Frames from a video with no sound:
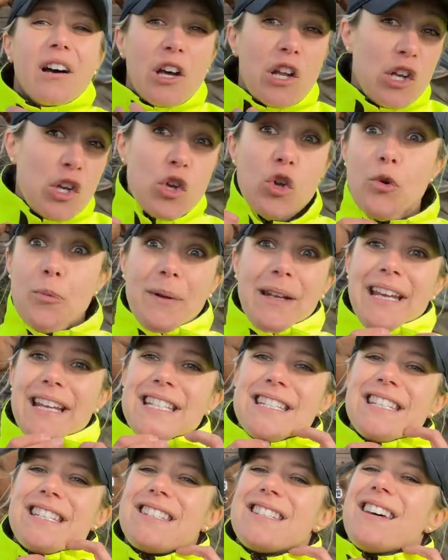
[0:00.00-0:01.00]

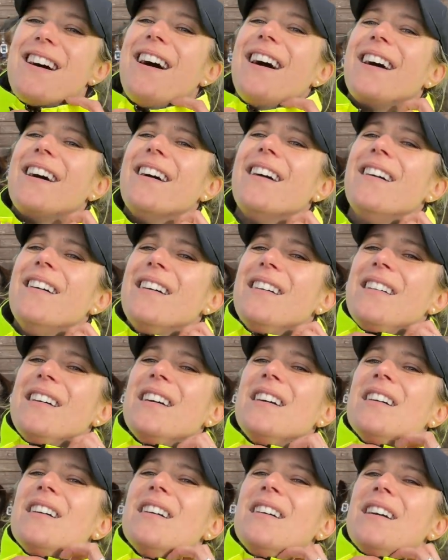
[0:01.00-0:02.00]
illuminated attire,
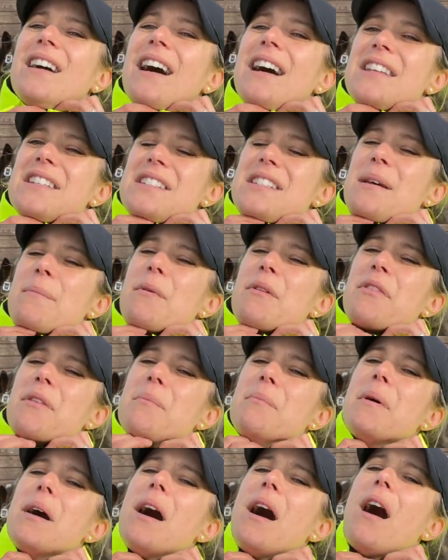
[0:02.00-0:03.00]
as some of
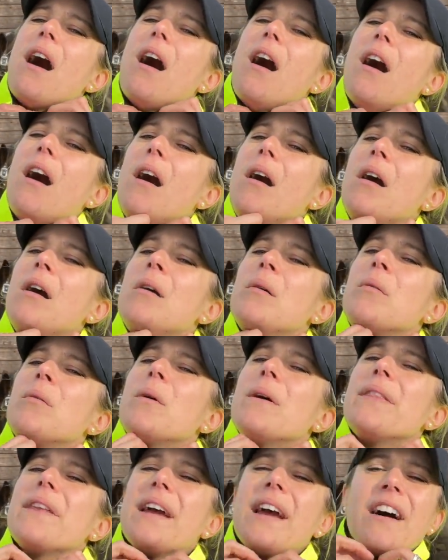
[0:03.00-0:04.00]
them are
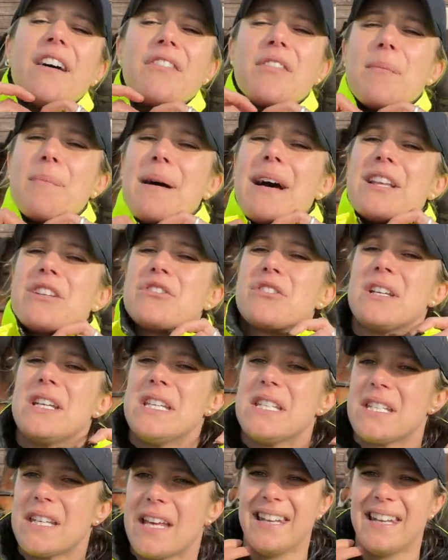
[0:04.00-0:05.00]
when they have
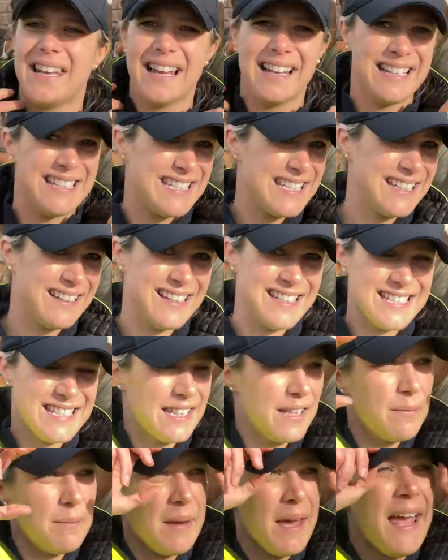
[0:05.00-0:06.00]
batteries LED lights
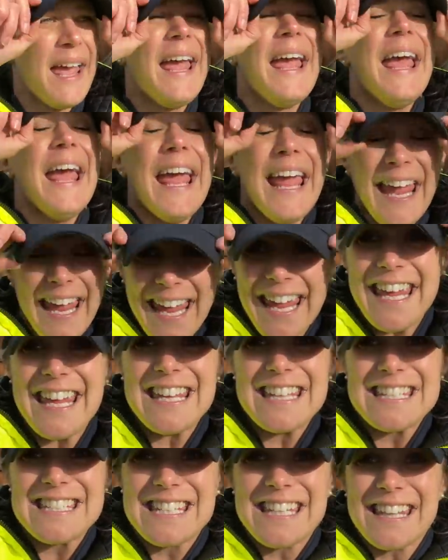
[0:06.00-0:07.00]
in them,
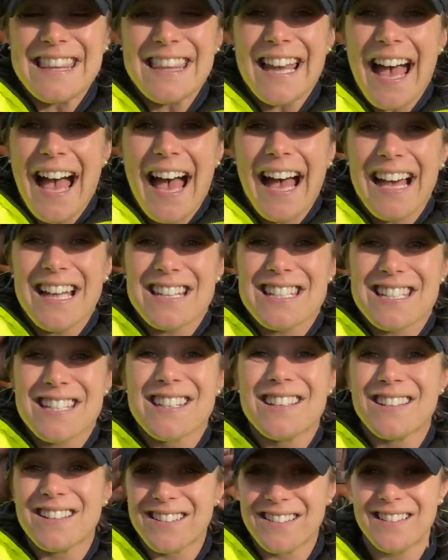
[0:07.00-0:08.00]
is that
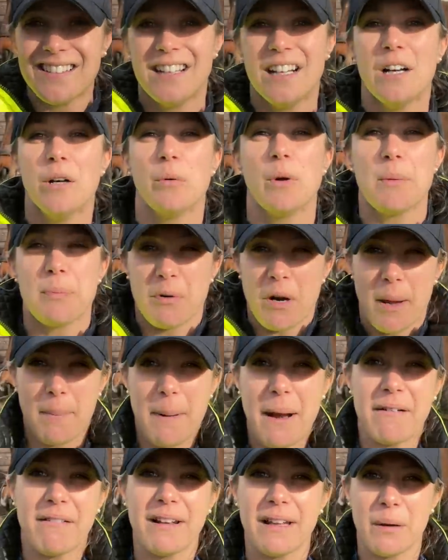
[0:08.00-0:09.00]
we
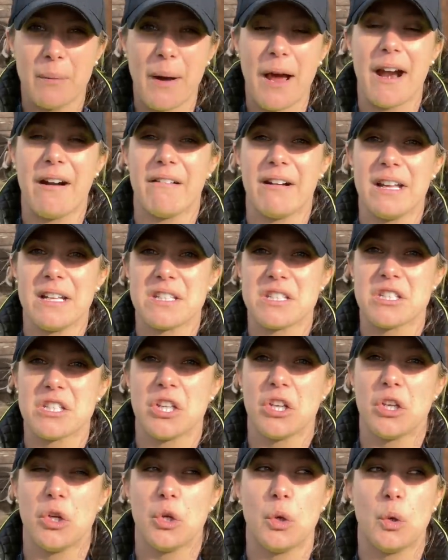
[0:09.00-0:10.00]
primarily wear it
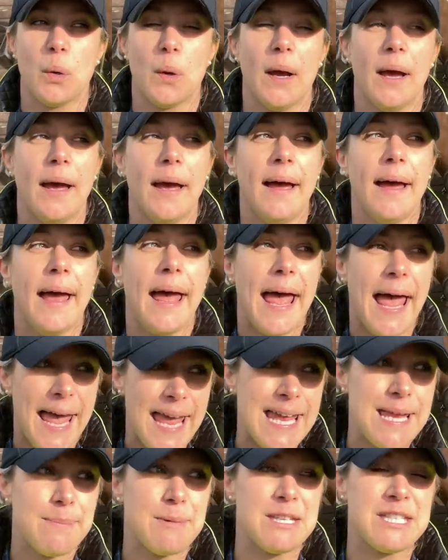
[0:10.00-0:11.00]
to
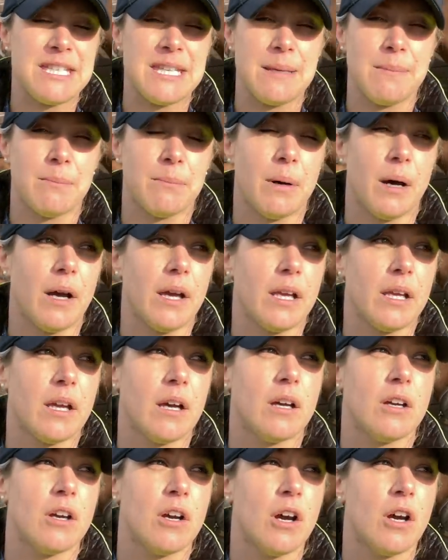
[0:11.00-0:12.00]
A, be seen by
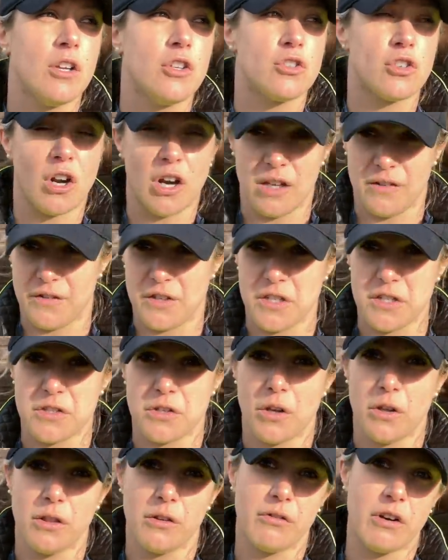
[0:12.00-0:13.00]
drivers
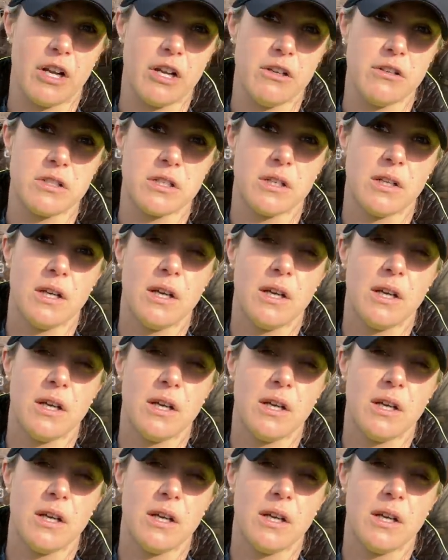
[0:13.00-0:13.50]
on the road,